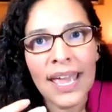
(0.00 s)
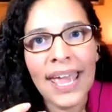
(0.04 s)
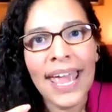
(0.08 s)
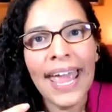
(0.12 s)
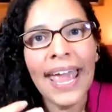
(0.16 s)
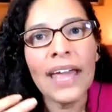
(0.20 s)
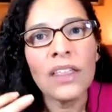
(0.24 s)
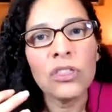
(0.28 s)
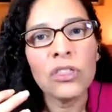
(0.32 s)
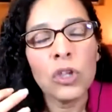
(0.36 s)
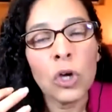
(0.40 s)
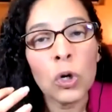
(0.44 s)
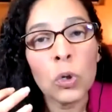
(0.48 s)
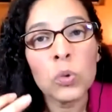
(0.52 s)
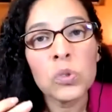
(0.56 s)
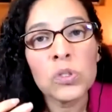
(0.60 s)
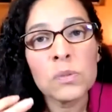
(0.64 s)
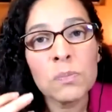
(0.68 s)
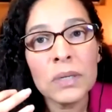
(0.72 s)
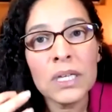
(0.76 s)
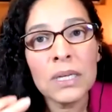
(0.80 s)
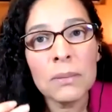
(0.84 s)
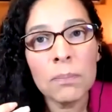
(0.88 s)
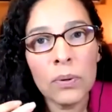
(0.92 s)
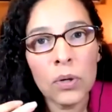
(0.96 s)
And those
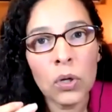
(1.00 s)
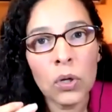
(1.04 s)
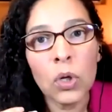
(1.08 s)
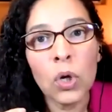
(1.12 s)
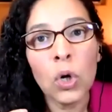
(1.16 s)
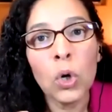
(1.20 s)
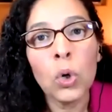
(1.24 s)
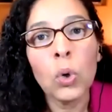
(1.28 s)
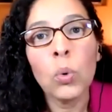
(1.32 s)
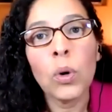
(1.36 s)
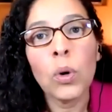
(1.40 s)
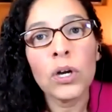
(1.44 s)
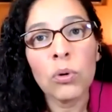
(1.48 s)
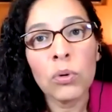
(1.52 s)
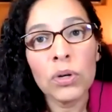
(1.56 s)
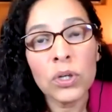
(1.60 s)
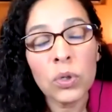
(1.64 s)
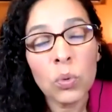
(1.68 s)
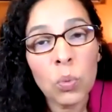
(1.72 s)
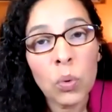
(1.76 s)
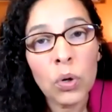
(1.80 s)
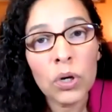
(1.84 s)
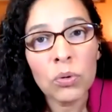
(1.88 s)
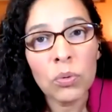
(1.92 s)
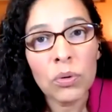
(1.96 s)
people who are going to
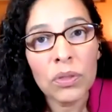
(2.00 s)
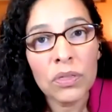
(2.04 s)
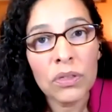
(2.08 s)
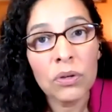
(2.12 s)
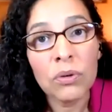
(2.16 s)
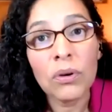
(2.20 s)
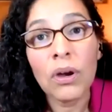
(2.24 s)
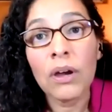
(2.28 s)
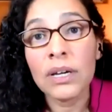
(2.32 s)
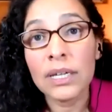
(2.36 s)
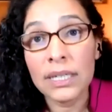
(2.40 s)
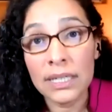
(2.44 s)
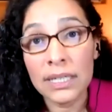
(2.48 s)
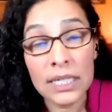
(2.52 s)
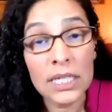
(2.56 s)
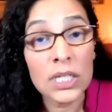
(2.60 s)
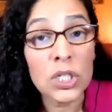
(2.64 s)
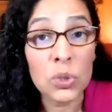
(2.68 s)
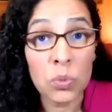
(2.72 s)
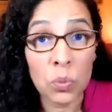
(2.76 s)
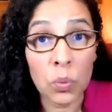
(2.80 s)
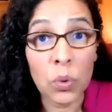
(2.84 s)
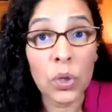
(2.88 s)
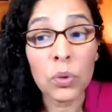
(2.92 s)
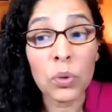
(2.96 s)
work with you are going to need
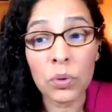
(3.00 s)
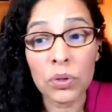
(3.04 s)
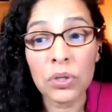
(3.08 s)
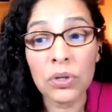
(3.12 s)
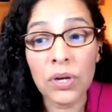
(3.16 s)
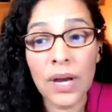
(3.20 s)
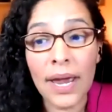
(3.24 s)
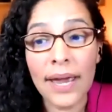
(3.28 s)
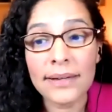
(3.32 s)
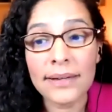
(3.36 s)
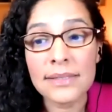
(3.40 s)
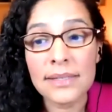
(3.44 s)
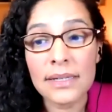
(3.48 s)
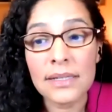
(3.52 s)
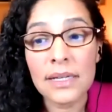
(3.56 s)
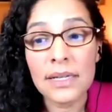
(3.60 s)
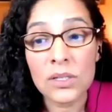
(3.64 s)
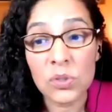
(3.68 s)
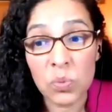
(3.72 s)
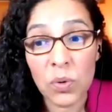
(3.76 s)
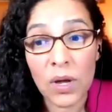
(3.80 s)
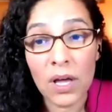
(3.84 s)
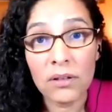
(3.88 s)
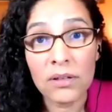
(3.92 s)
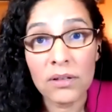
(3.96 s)
to work with your accent
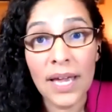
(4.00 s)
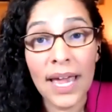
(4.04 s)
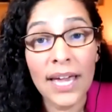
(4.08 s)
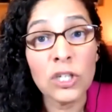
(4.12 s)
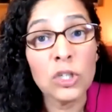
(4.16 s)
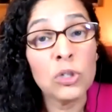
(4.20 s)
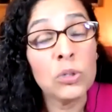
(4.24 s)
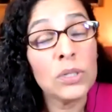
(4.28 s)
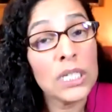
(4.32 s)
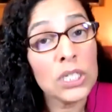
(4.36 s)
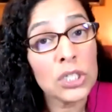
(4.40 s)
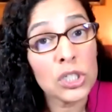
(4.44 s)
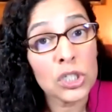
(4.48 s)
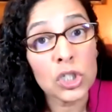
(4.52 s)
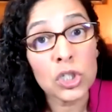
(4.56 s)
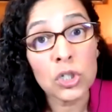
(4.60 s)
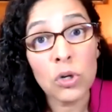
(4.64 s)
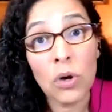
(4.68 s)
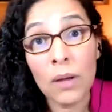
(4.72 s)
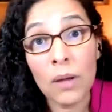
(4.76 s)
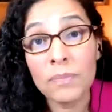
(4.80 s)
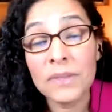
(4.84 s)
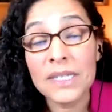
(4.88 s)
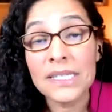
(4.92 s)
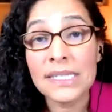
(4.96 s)
as well. And you need to show
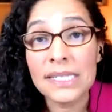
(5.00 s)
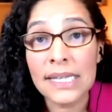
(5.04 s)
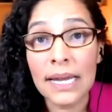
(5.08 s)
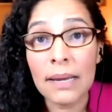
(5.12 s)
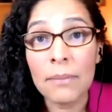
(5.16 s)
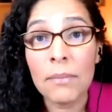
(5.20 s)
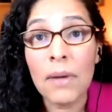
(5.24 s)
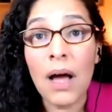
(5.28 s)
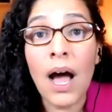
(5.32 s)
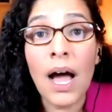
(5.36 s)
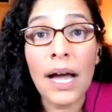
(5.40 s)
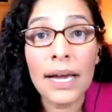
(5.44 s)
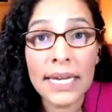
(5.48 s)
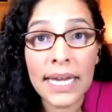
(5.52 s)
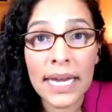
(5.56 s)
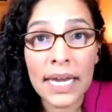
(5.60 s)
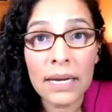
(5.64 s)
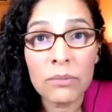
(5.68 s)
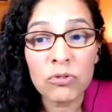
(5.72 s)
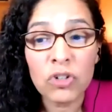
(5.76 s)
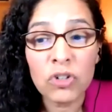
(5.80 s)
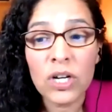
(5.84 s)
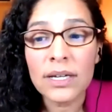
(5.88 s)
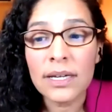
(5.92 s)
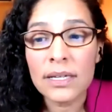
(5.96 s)
up the same on
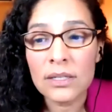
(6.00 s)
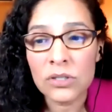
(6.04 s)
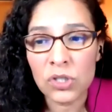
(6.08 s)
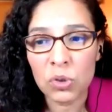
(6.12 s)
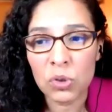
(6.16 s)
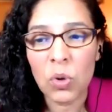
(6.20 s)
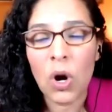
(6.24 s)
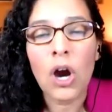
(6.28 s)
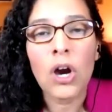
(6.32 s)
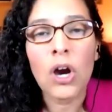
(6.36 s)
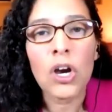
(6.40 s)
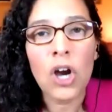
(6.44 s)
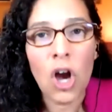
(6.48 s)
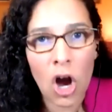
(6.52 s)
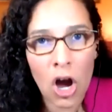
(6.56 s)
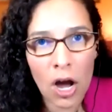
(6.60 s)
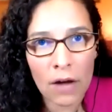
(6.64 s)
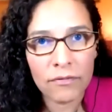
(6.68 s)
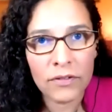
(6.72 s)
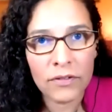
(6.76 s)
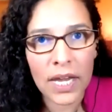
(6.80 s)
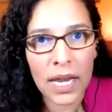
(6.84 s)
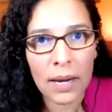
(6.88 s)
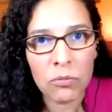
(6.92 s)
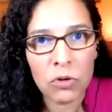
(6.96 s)
camera as you are
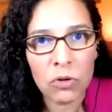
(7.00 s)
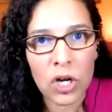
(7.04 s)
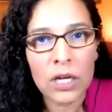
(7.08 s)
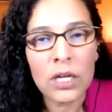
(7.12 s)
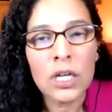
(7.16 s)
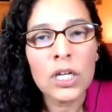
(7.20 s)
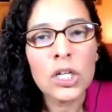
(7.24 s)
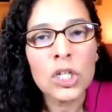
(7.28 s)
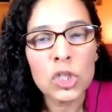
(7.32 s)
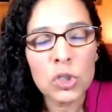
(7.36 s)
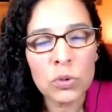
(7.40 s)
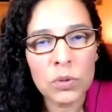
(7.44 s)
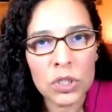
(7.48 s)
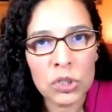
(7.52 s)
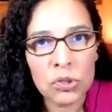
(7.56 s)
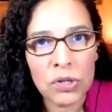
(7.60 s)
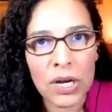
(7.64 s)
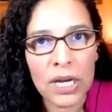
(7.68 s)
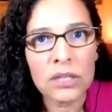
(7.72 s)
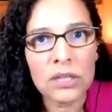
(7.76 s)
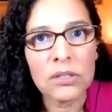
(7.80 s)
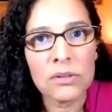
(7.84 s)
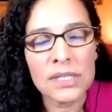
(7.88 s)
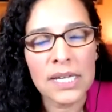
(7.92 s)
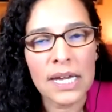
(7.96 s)
off camera to
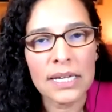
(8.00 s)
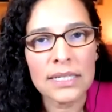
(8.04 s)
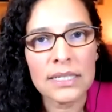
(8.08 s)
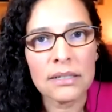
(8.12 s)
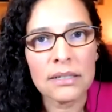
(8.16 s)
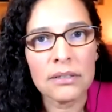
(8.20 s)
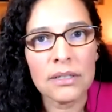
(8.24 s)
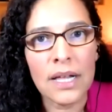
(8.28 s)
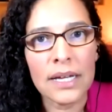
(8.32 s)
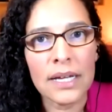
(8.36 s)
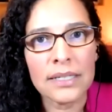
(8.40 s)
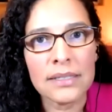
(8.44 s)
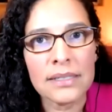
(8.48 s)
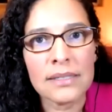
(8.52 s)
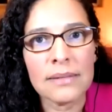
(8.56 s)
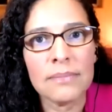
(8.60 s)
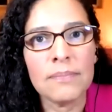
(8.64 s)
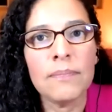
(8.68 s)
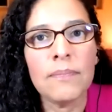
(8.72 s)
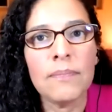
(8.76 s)
attract those ideal clients.